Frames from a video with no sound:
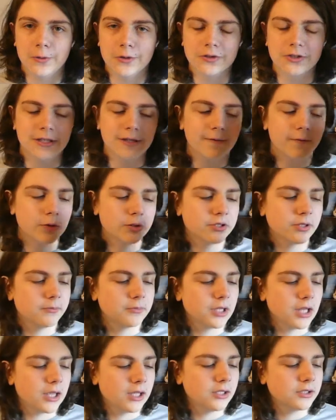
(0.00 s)
Year's Eve or
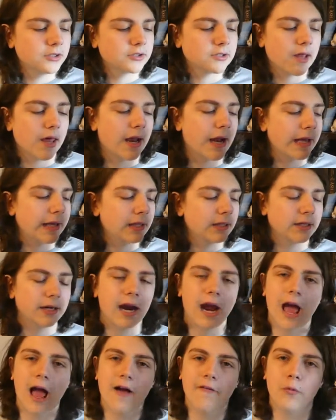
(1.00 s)
something so that I can,
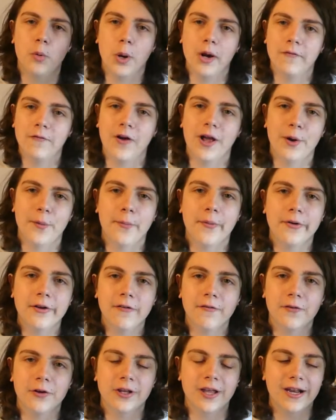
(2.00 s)
like, have one final book
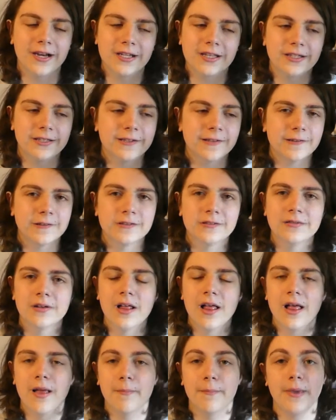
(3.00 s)
for the end of the year.
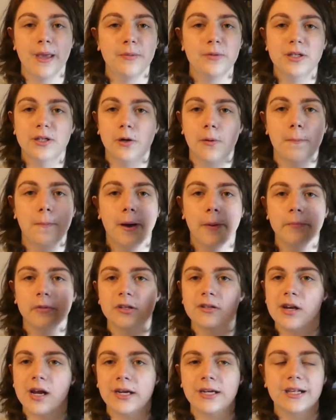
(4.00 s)
Maybe it'll bump
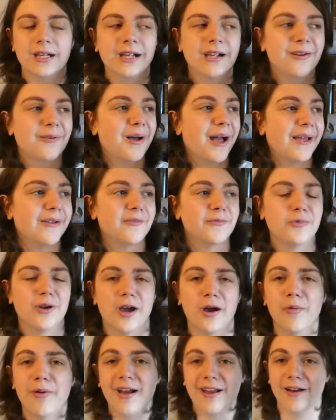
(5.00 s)
The Nightingale. I don't
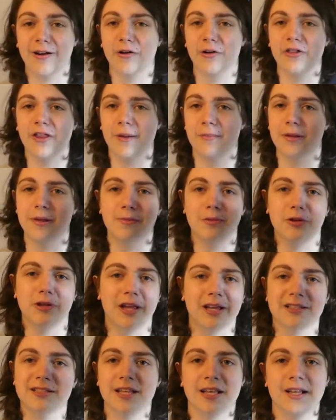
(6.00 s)
know. I heard that people,
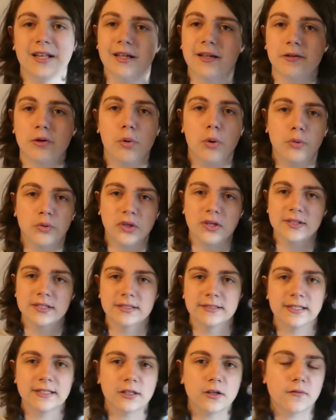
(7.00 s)
like, say, quote this
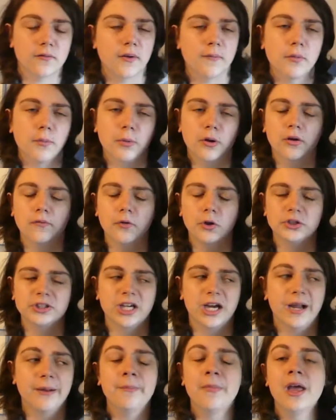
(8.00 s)
as, like, their favorite book of all
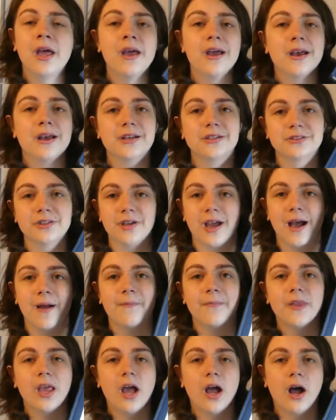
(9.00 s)
time. So yeah,
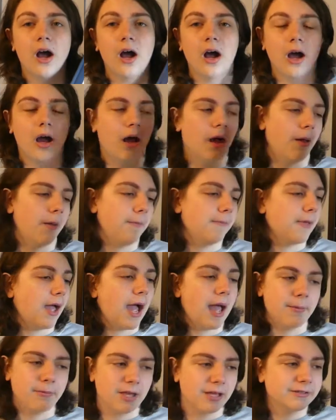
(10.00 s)

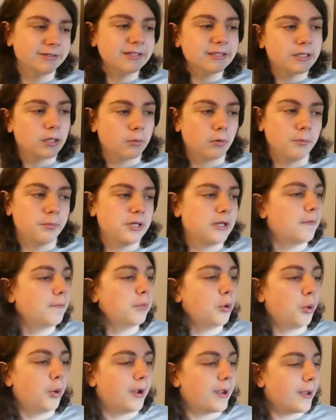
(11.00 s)
I'm guessing there will be a
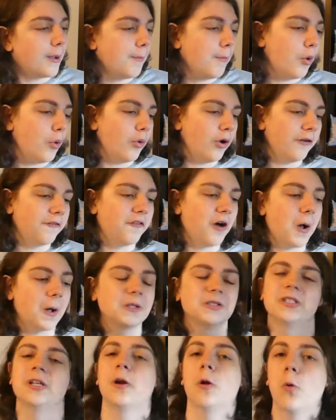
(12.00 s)
boy, a mole, a
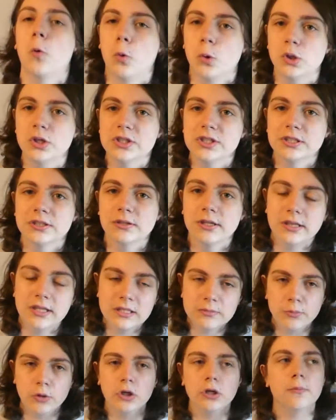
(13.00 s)
fox, and a horse in
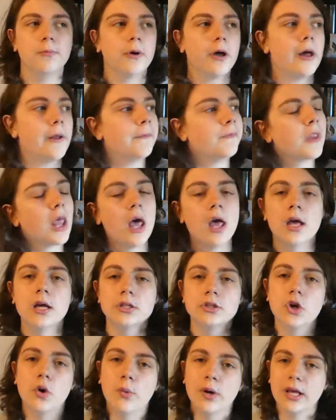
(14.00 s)
this book, but
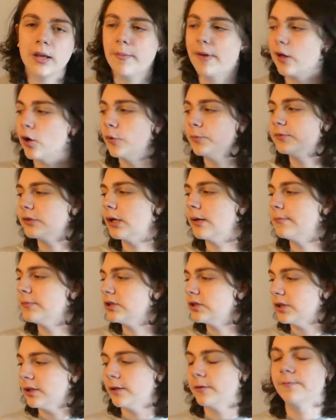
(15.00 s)
don't want to get my hopes up.
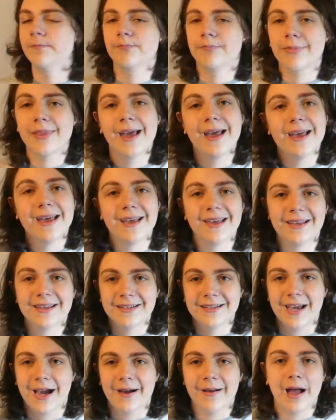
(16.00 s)
So
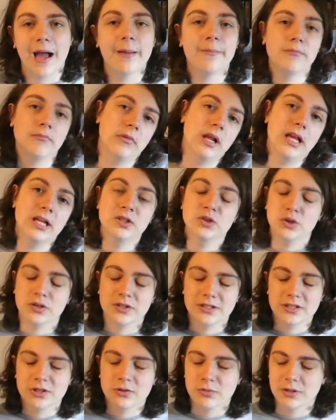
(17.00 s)
yeah, I'm
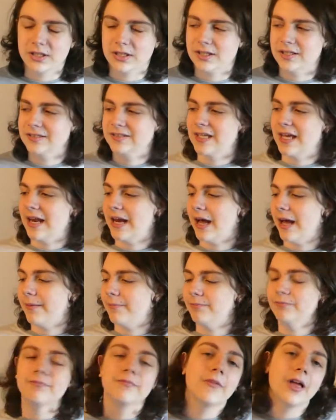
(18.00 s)
interested to read this, and
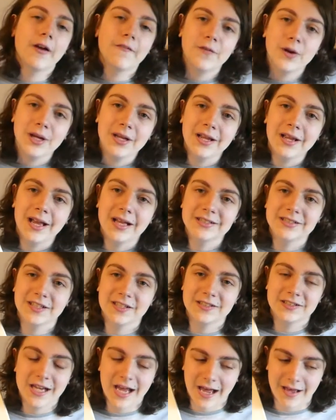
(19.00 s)
I'm very
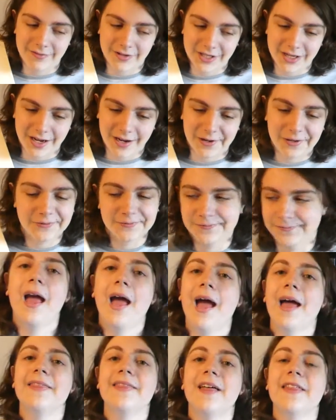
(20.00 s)
excited to have it now.
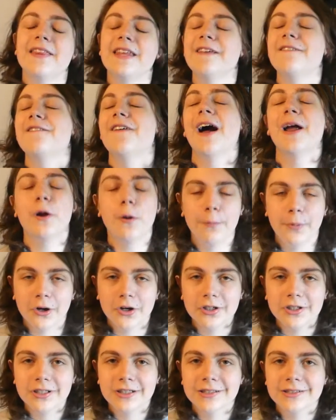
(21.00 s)
And then the final
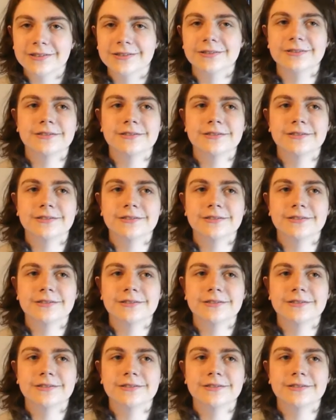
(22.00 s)
book